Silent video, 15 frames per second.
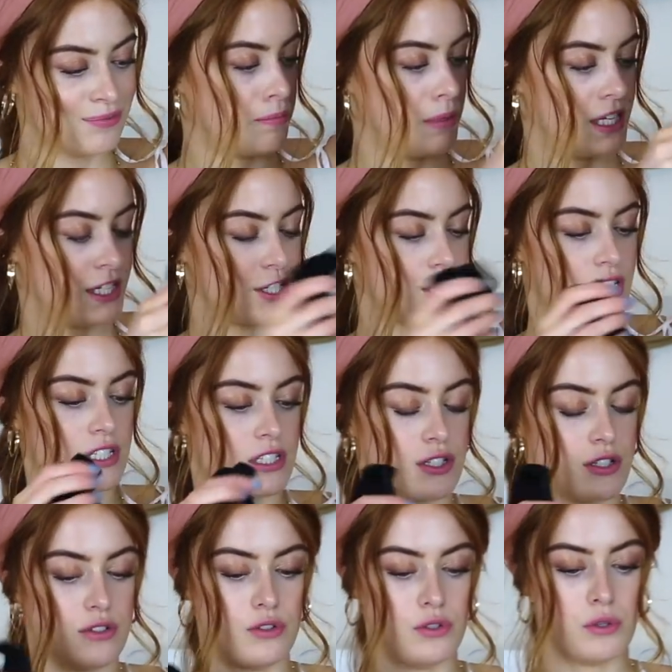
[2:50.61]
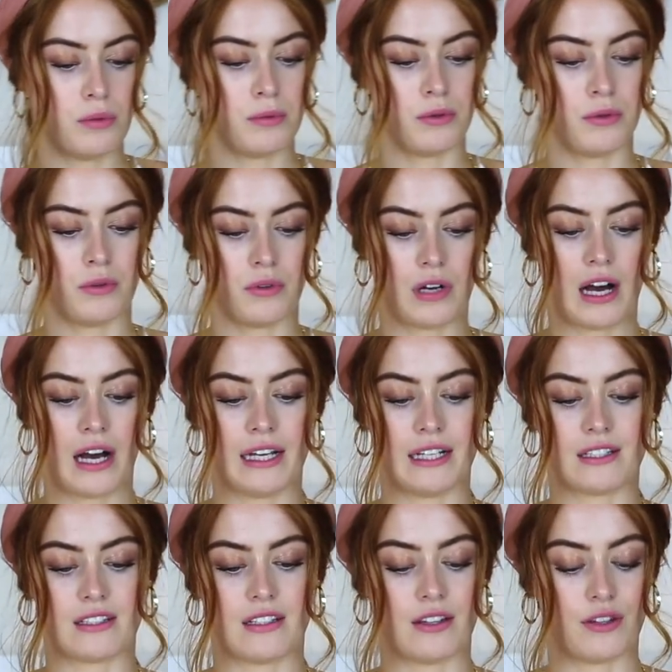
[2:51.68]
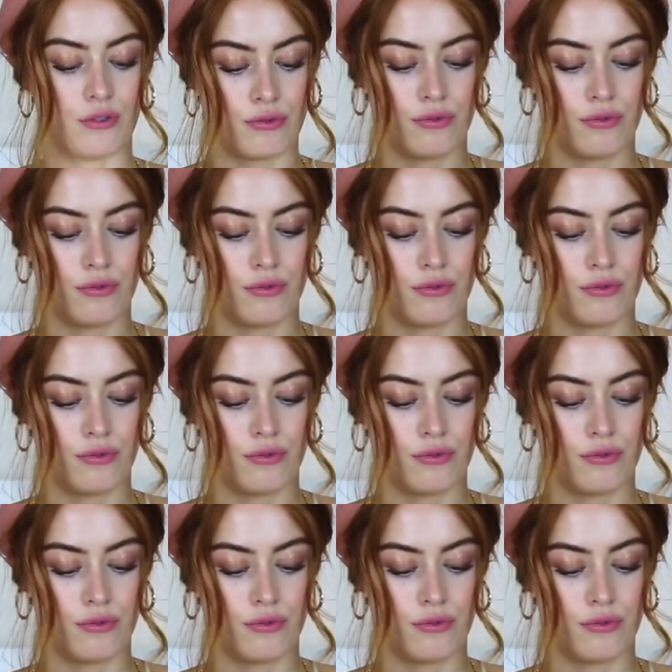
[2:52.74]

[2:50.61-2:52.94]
But it's just normal height at the